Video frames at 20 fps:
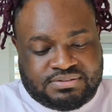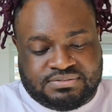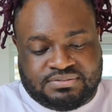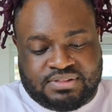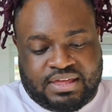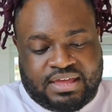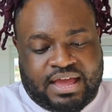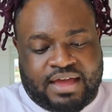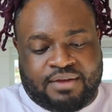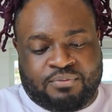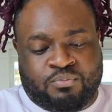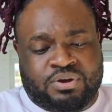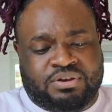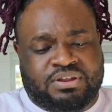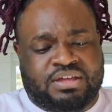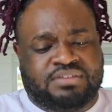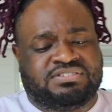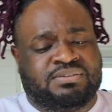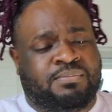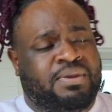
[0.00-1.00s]

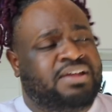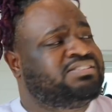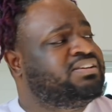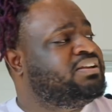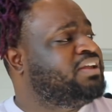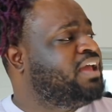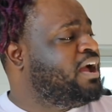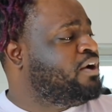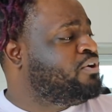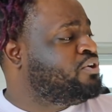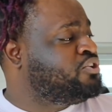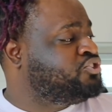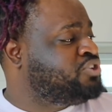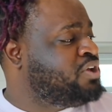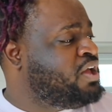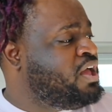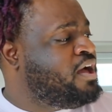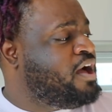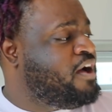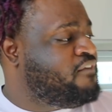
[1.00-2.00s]
Somebody said they out here,
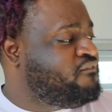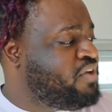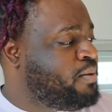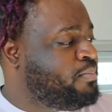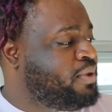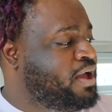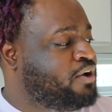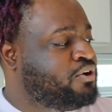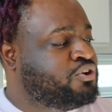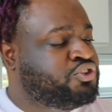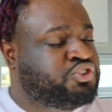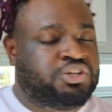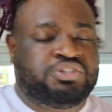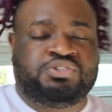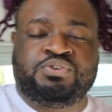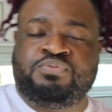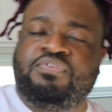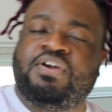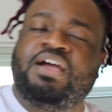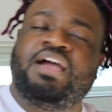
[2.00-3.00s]
her family out here
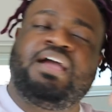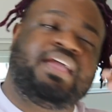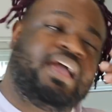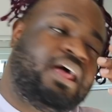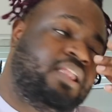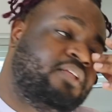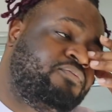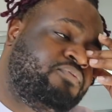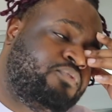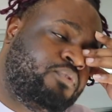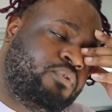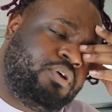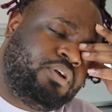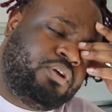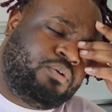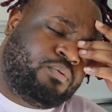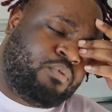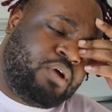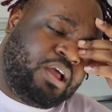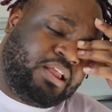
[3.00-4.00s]
gentrifying
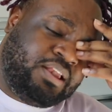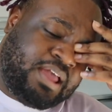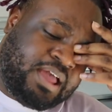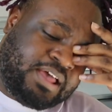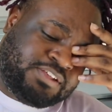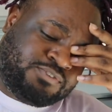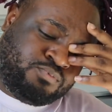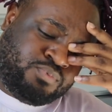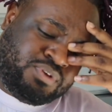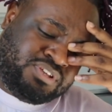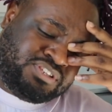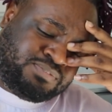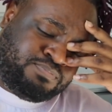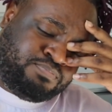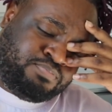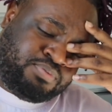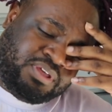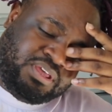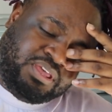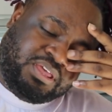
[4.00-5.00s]
California right now as we
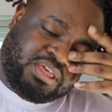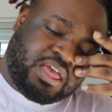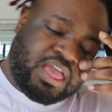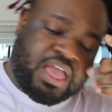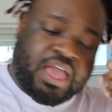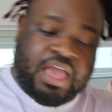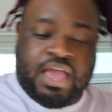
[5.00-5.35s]
speak.